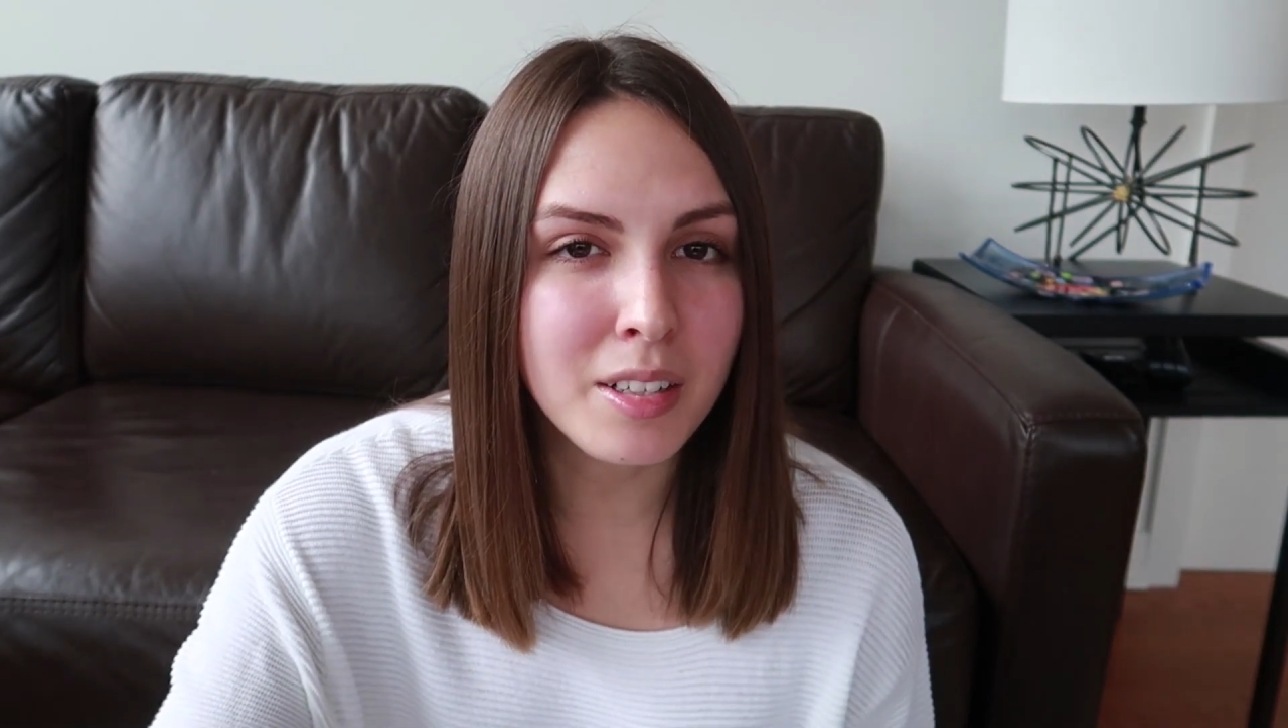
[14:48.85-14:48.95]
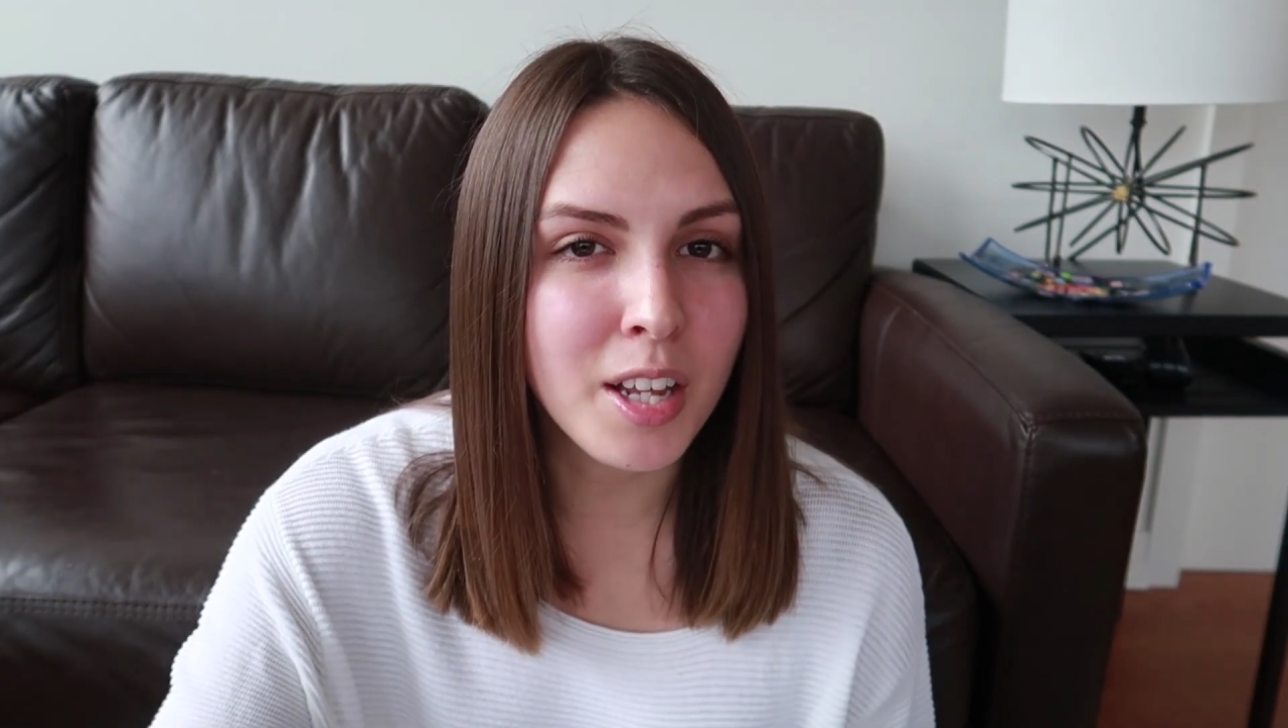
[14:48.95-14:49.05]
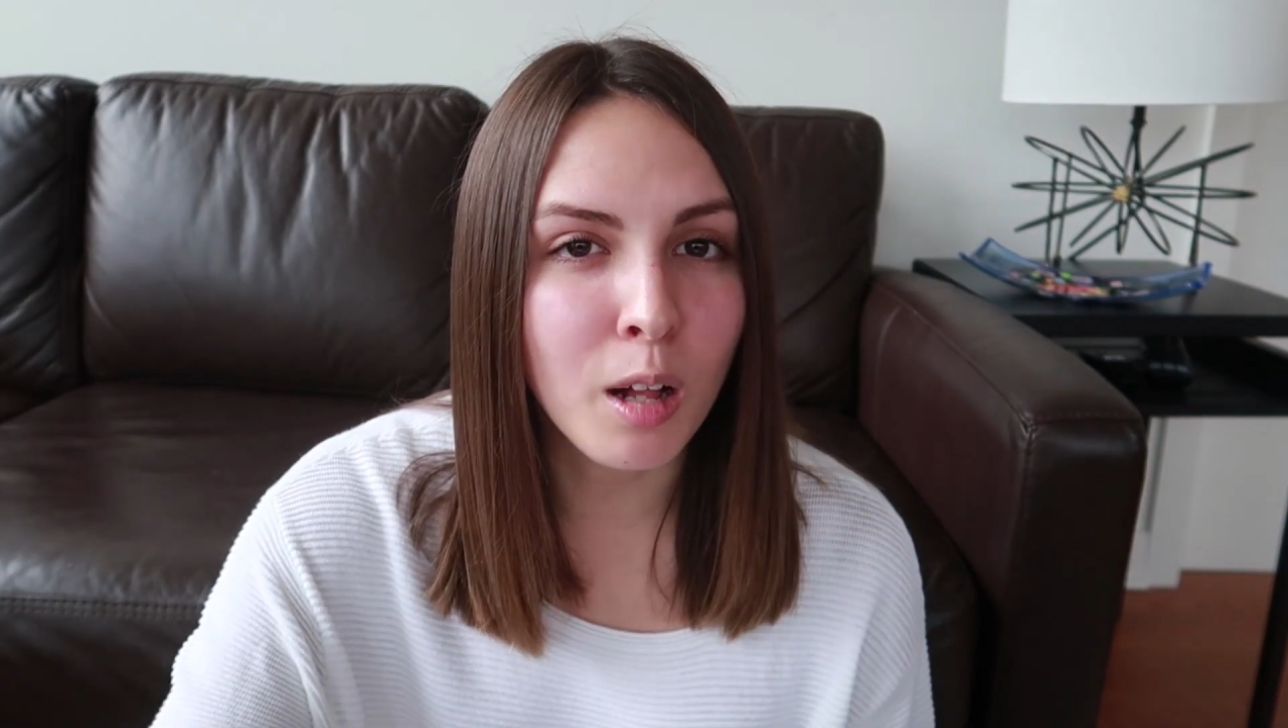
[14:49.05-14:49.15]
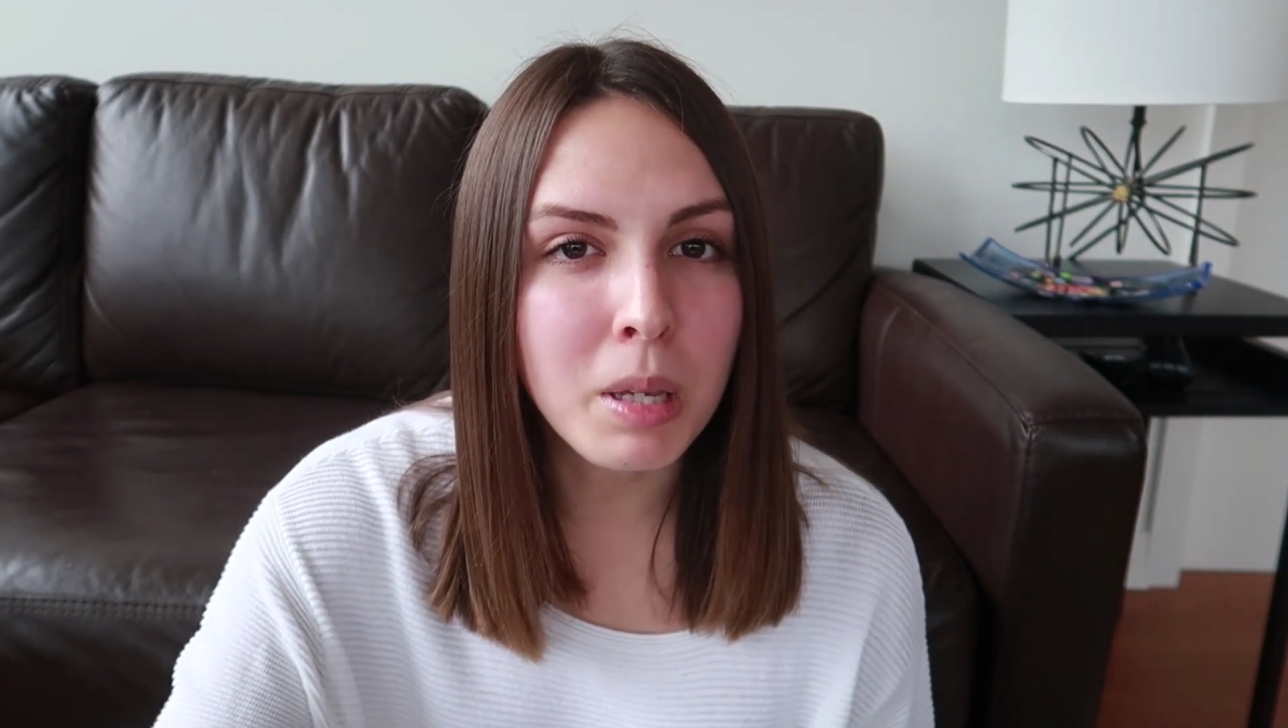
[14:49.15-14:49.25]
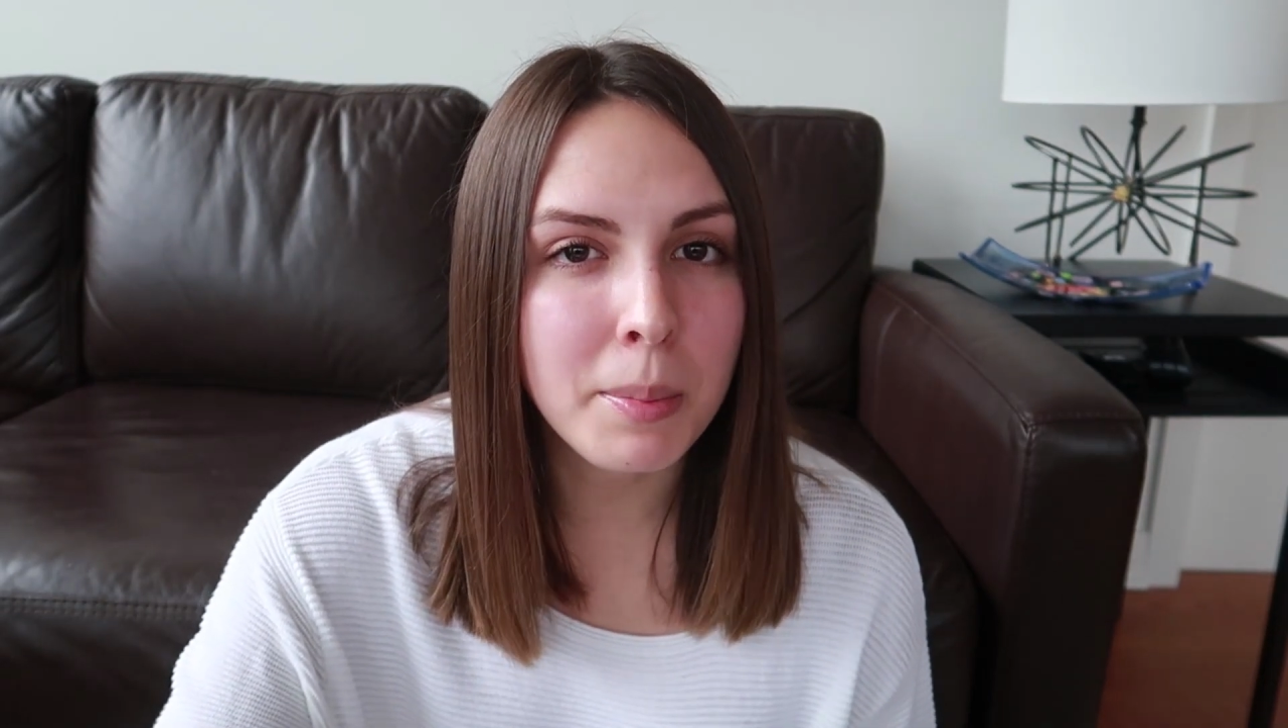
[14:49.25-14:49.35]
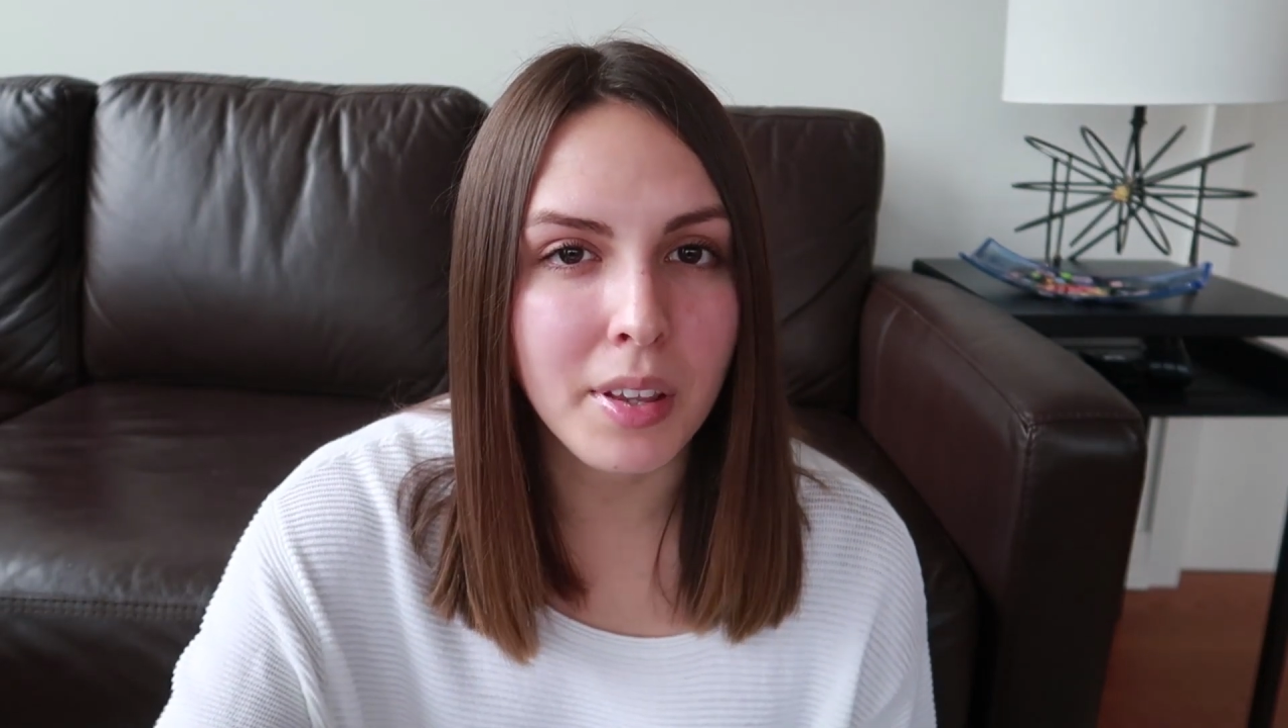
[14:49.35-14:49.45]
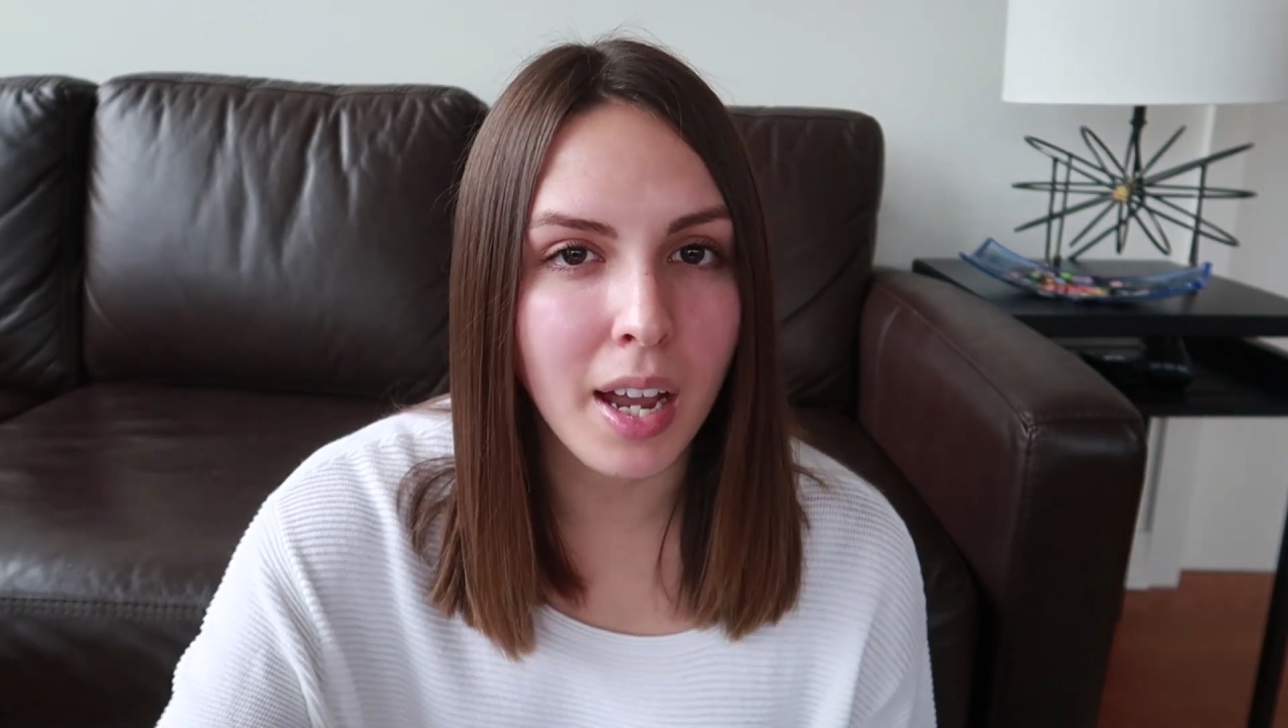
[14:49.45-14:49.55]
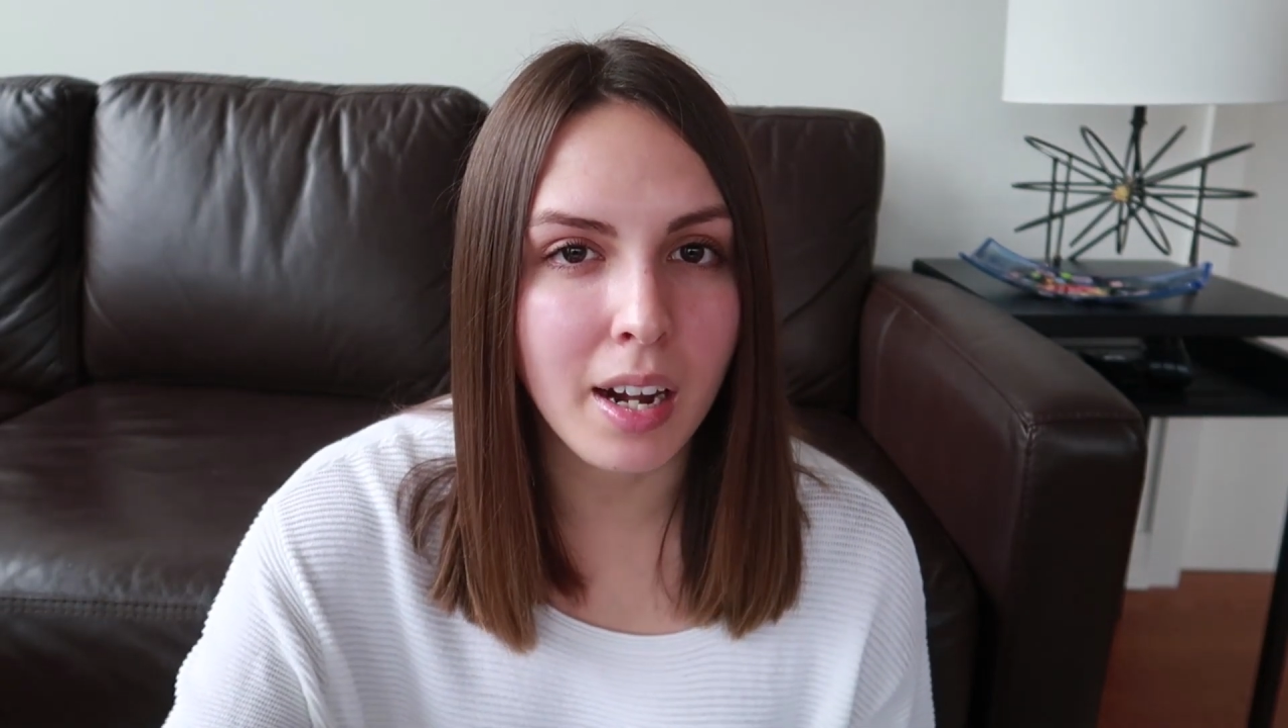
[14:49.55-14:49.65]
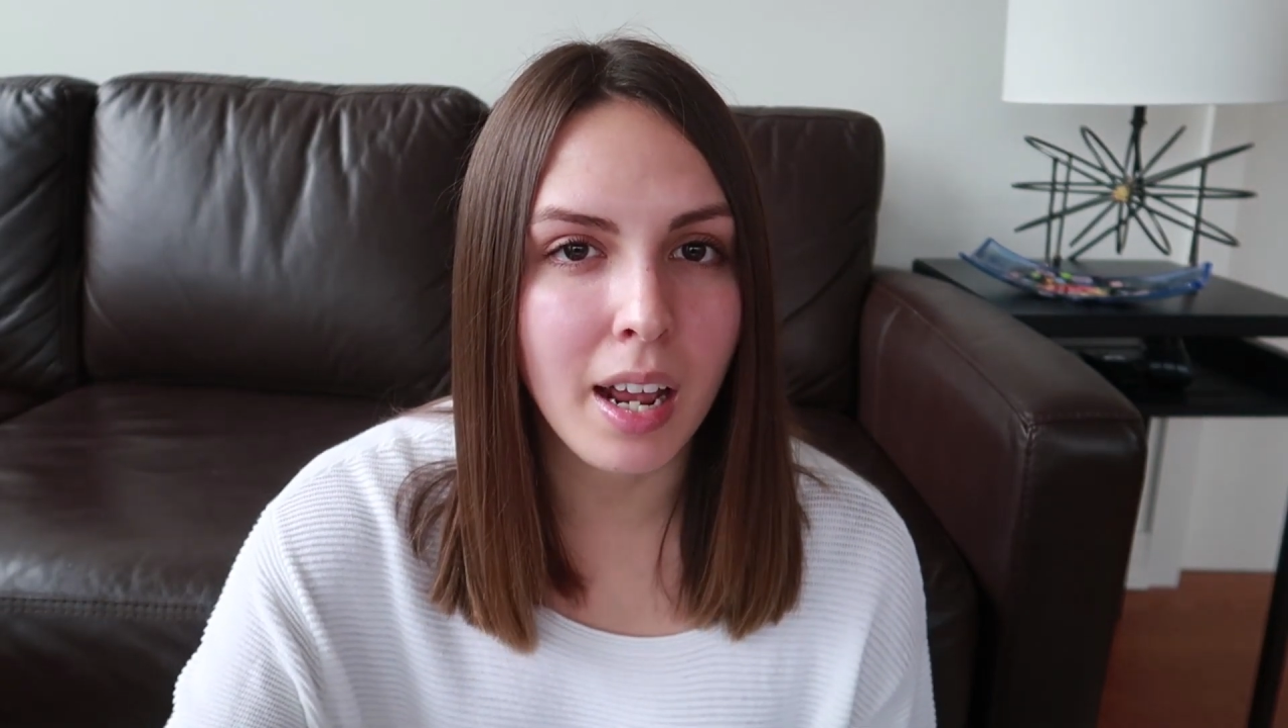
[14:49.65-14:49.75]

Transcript: you tell people that?